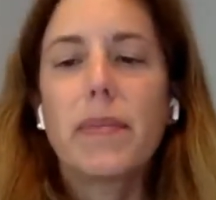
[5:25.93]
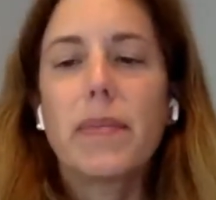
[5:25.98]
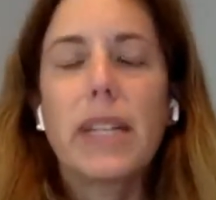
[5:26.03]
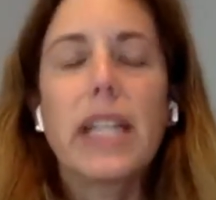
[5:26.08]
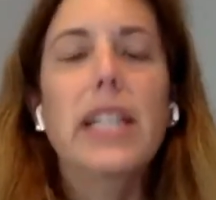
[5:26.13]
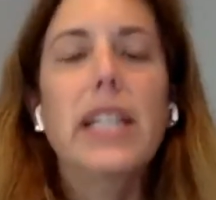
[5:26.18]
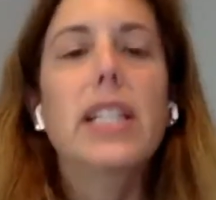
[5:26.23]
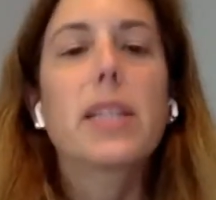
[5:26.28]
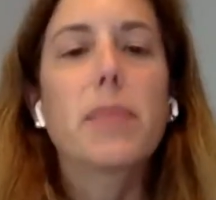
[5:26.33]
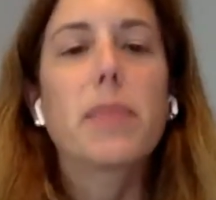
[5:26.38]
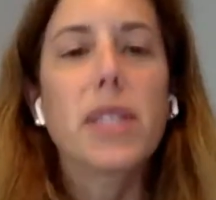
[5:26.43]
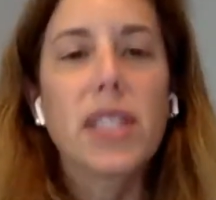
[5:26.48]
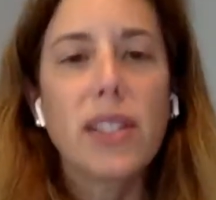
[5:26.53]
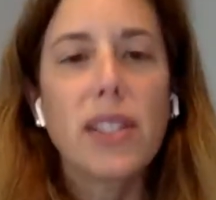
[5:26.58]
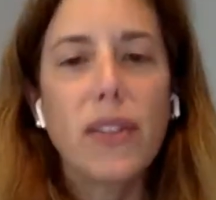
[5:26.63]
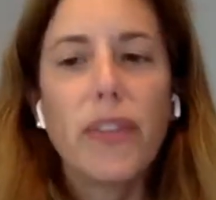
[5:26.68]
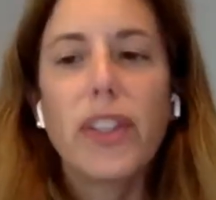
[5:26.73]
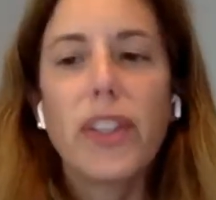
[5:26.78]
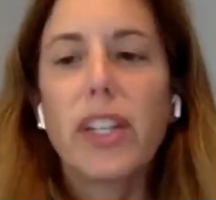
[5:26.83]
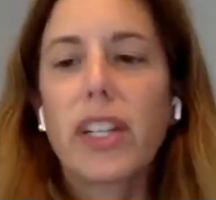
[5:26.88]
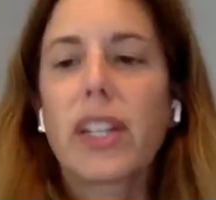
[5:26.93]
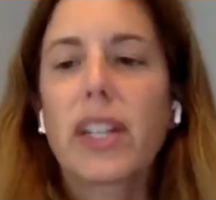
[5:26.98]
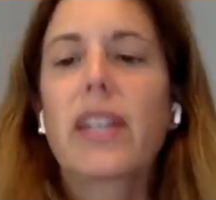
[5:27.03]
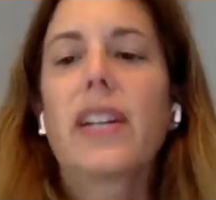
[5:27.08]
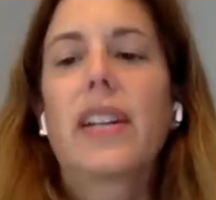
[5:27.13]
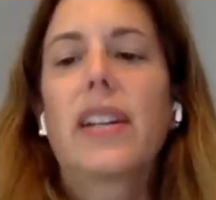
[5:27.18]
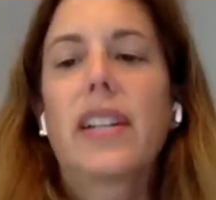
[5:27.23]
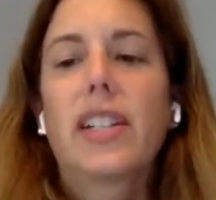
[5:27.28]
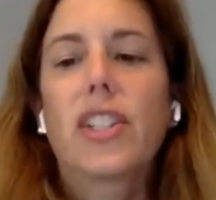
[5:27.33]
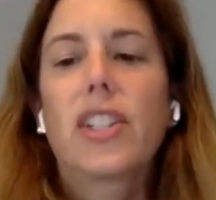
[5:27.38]
any specific
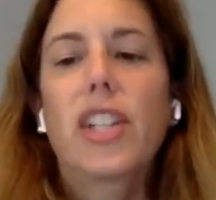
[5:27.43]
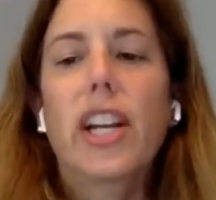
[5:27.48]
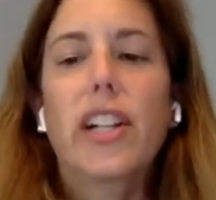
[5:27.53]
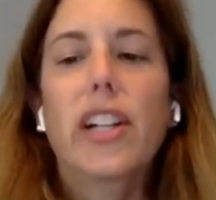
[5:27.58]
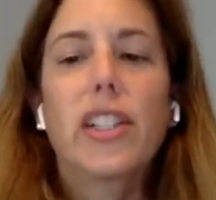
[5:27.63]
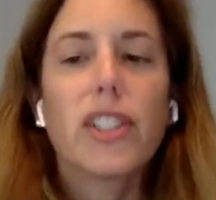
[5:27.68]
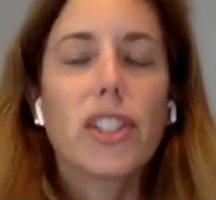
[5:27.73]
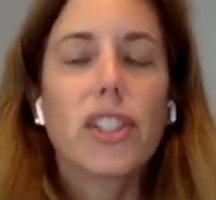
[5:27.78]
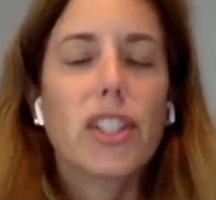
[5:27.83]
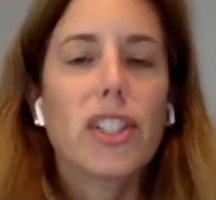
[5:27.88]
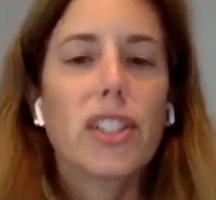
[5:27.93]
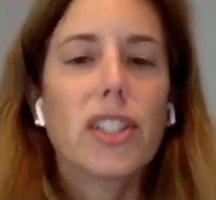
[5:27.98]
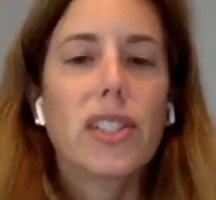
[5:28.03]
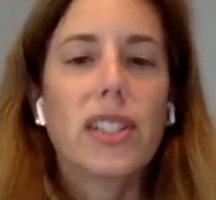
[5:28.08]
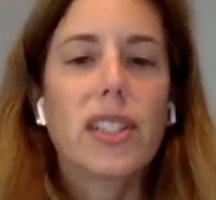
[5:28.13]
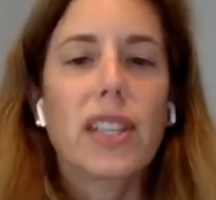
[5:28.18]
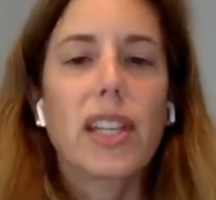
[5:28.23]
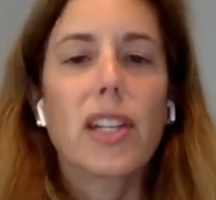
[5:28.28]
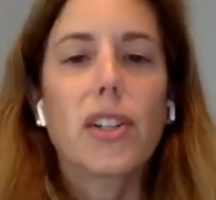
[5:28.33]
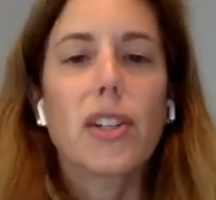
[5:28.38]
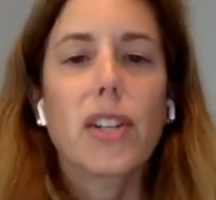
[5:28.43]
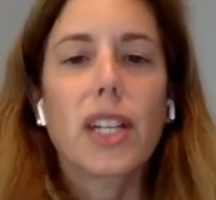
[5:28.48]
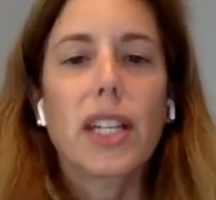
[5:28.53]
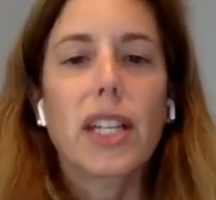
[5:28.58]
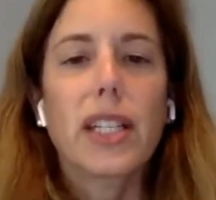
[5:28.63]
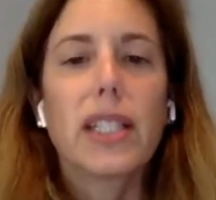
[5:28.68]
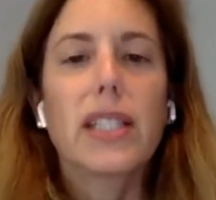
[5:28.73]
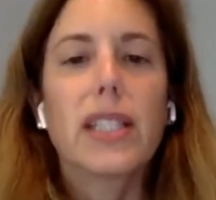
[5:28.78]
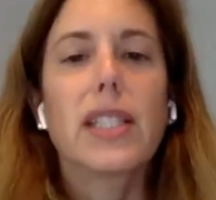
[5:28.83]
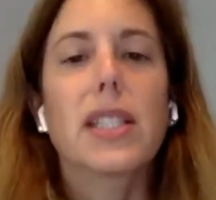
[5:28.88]
challenges that your
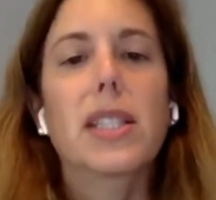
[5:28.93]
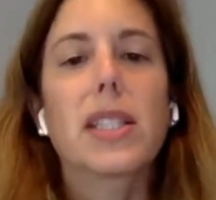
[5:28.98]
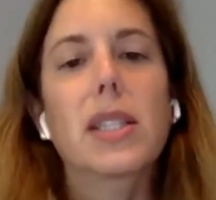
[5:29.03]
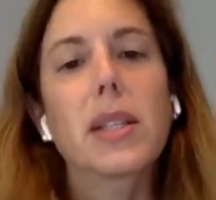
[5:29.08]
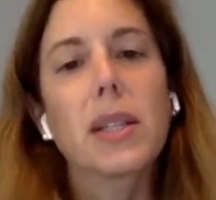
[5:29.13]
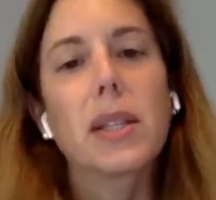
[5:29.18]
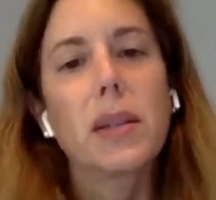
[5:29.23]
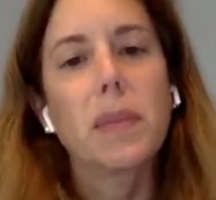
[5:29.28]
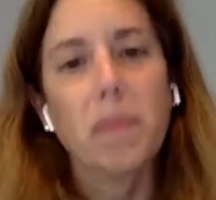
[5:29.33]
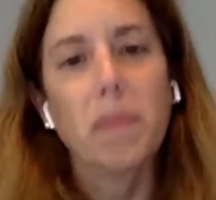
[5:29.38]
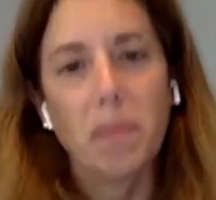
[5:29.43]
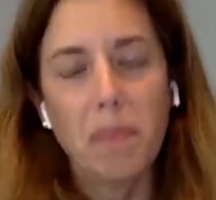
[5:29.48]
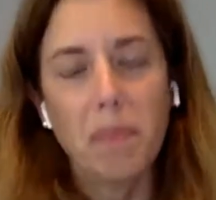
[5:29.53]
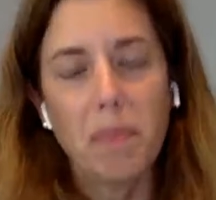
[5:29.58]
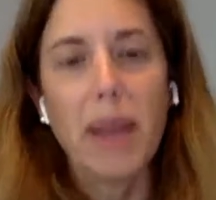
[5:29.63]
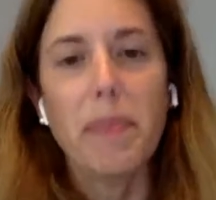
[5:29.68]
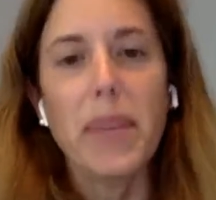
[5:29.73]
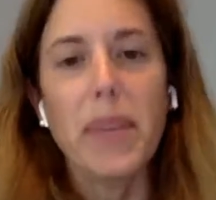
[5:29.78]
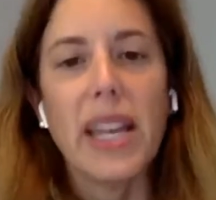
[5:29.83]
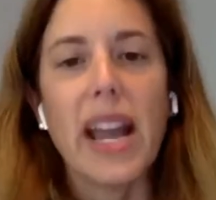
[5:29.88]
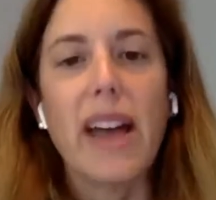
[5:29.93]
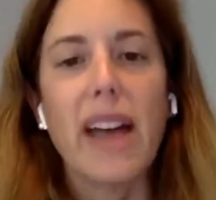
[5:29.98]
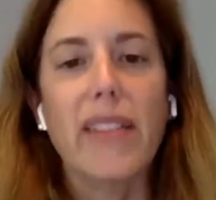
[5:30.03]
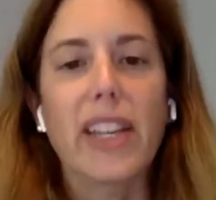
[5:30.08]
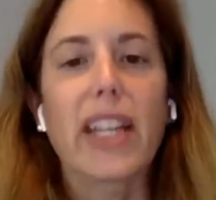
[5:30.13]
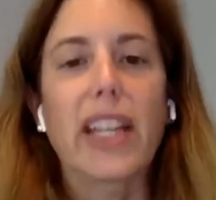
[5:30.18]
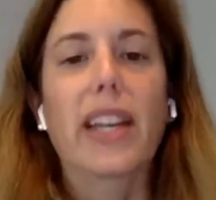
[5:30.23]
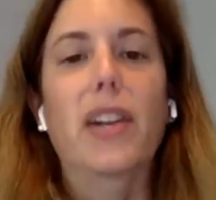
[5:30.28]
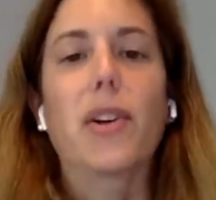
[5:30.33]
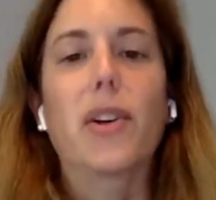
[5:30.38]
kids might be
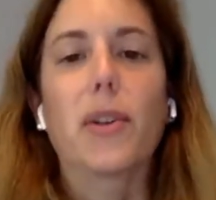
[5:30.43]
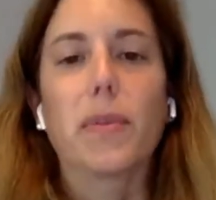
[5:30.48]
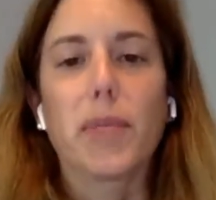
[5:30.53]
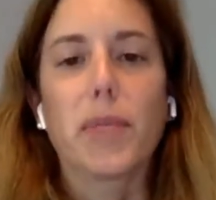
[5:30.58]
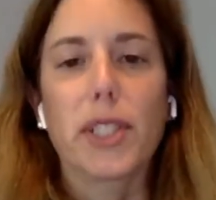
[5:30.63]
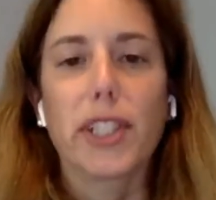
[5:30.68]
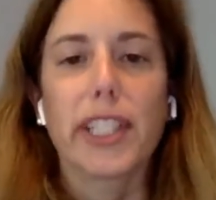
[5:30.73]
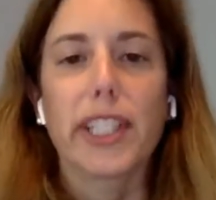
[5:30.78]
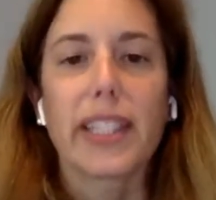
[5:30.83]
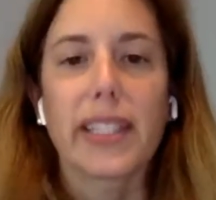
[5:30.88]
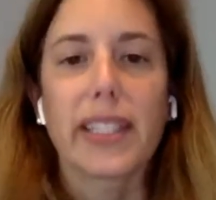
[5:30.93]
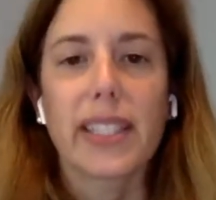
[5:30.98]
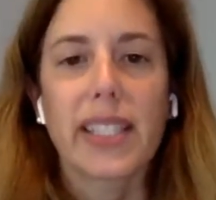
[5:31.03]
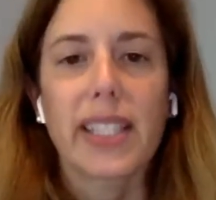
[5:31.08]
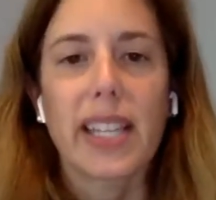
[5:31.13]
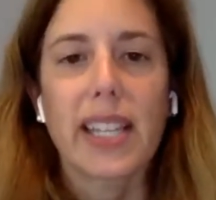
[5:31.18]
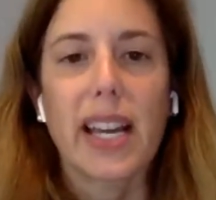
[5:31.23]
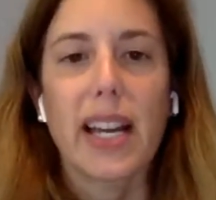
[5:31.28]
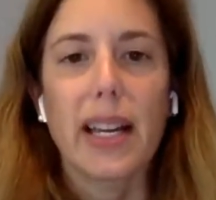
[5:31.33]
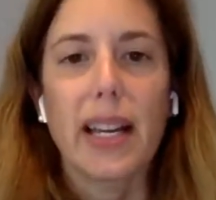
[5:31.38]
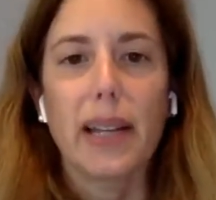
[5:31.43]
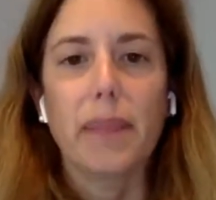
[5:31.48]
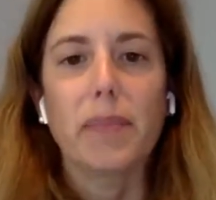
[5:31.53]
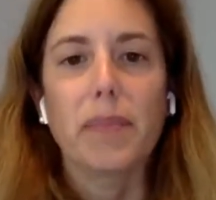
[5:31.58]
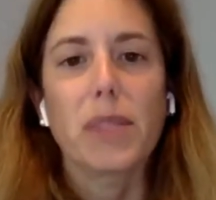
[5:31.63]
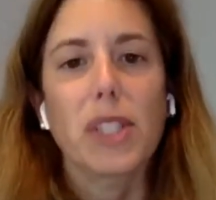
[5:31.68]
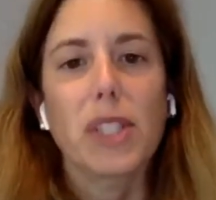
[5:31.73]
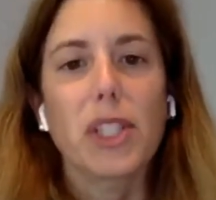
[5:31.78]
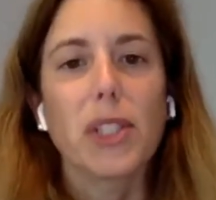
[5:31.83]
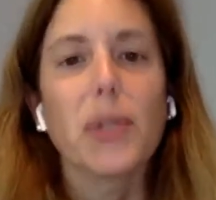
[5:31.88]
having at home during this time
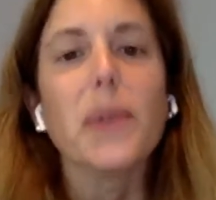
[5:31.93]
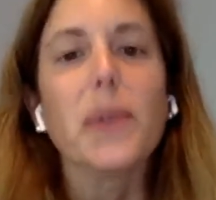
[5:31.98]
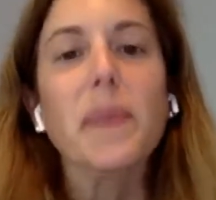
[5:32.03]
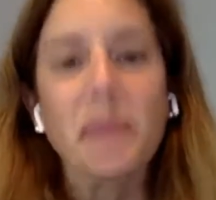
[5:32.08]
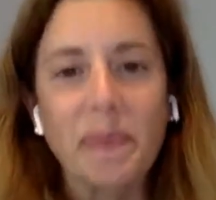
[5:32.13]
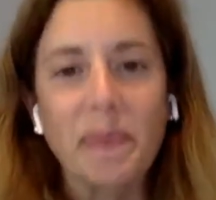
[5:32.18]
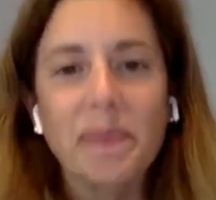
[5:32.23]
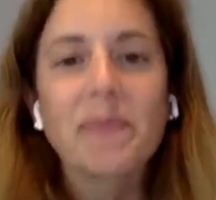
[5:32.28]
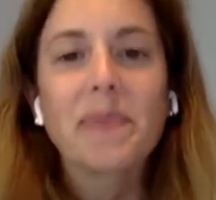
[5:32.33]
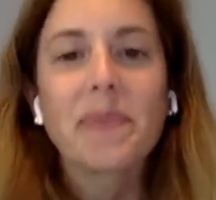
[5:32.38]
too?